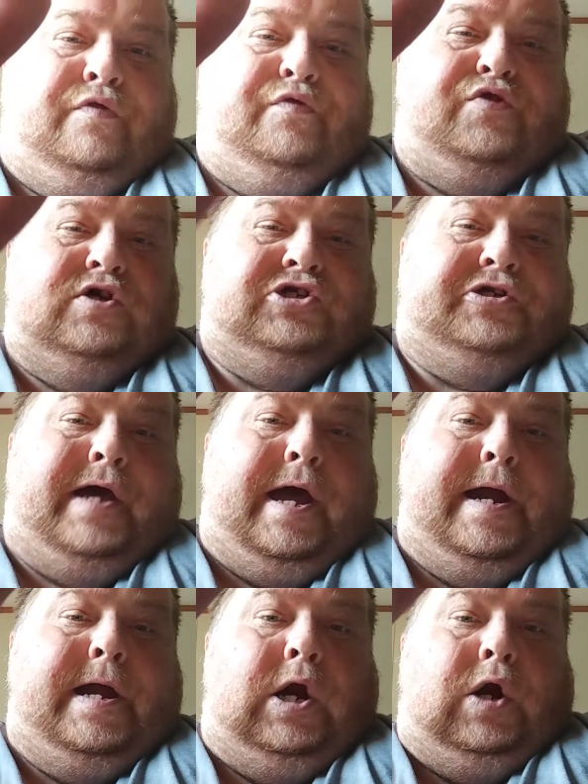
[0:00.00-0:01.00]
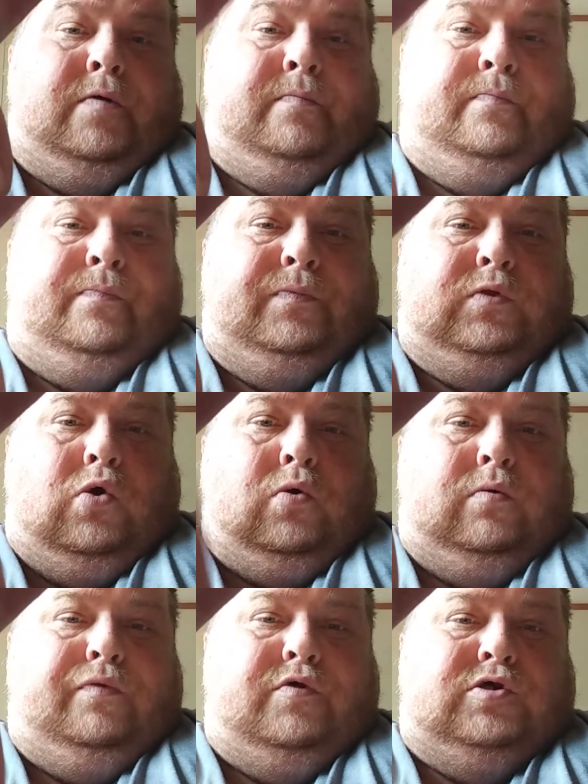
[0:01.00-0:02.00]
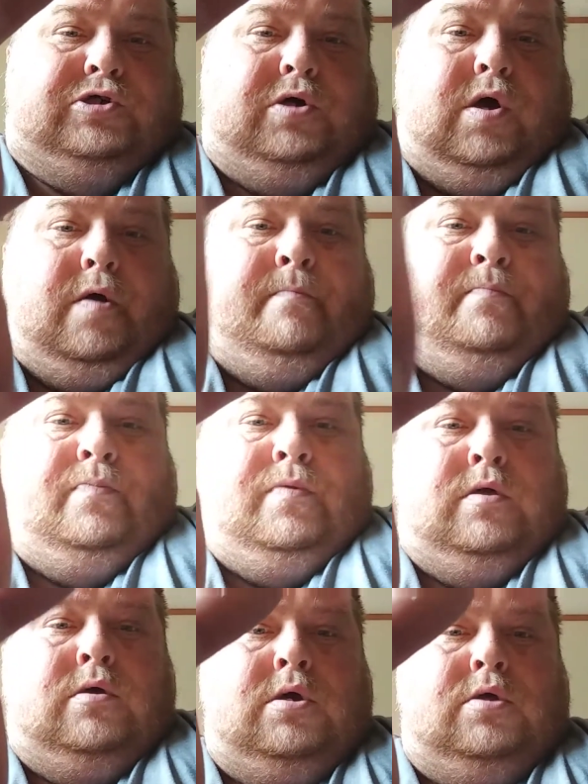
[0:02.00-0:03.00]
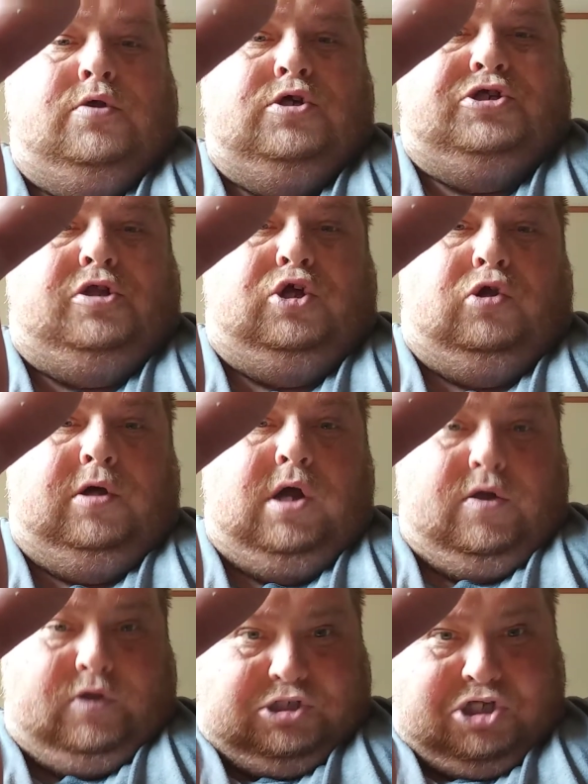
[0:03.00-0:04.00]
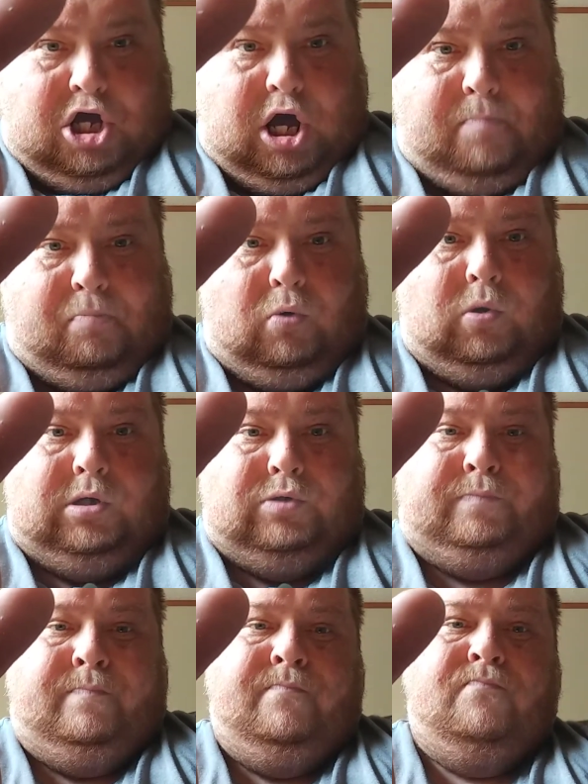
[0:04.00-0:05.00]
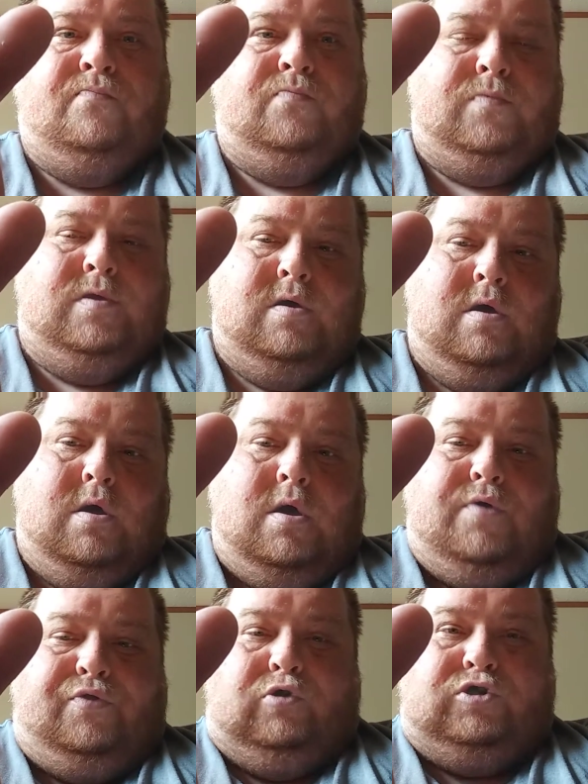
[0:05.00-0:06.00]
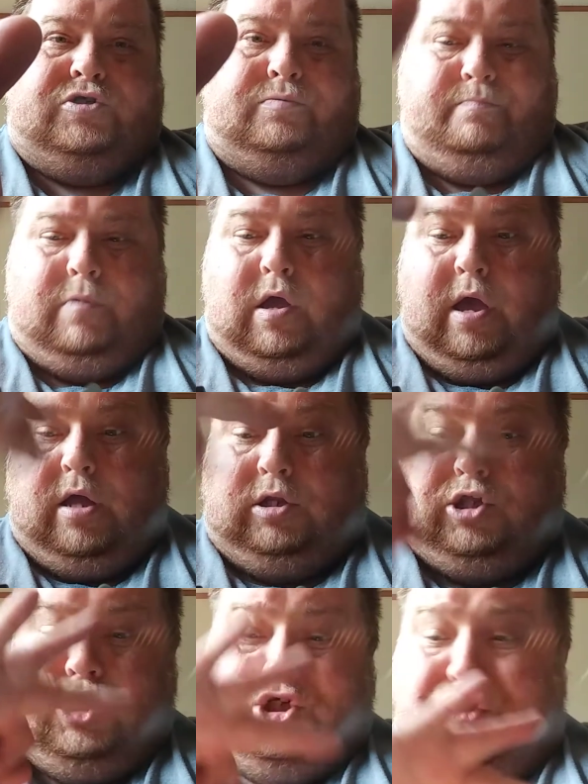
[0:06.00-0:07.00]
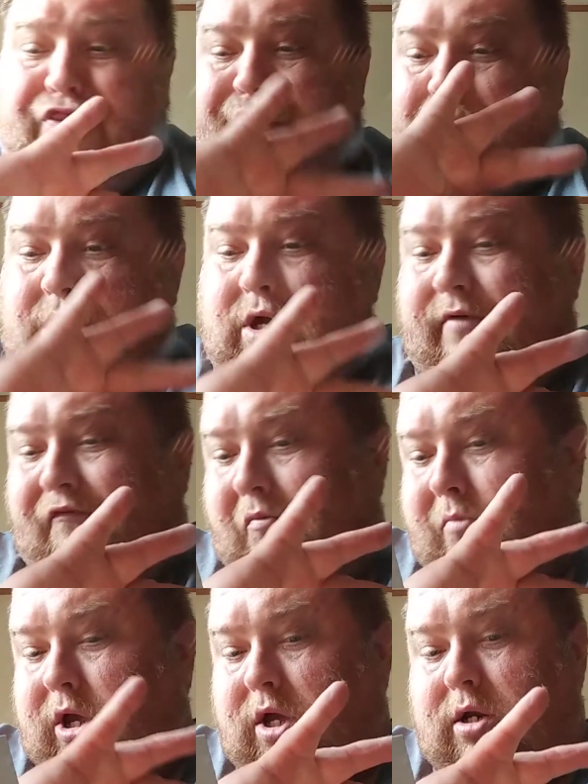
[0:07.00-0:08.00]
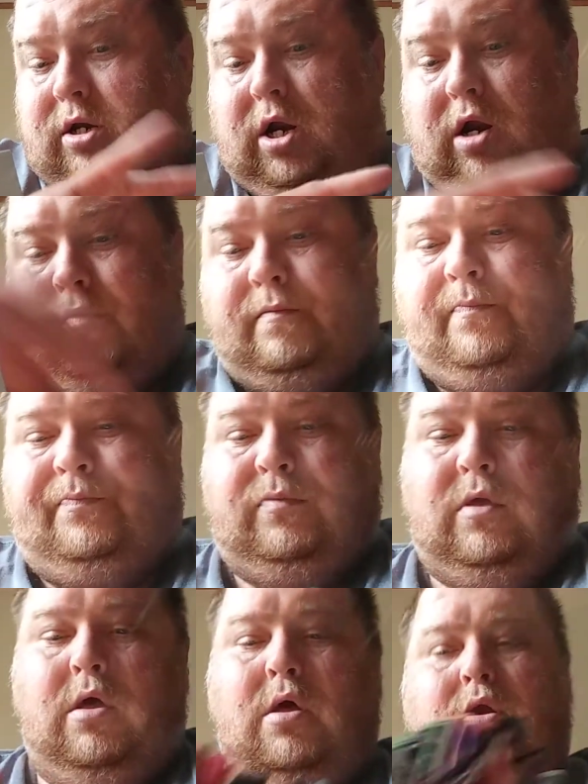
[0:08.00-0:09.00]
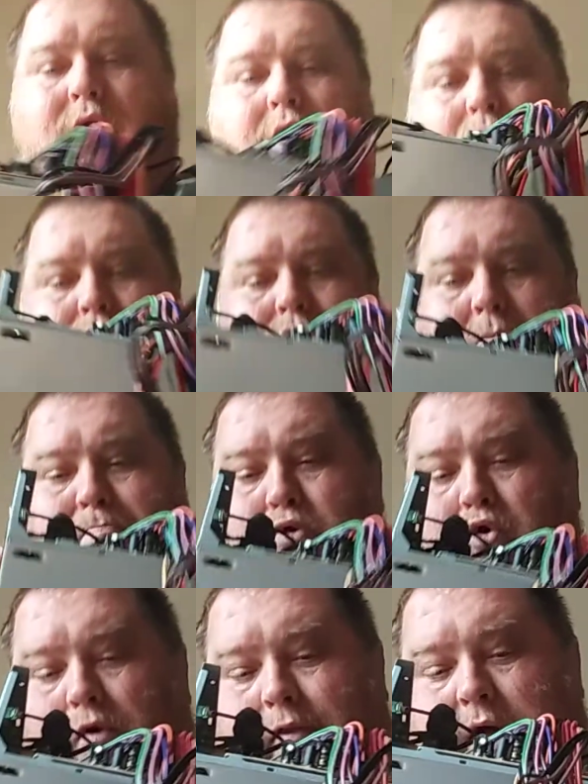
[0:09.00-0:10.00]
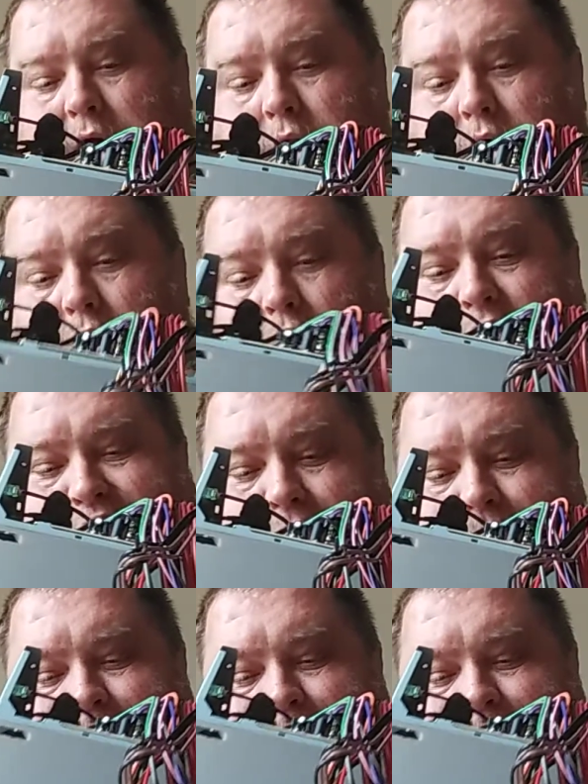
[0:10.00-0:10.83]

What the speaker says: This guy here, no, this guy, this little guy that's copper wound, there's at least 3 of them in there. Now when you pull that off,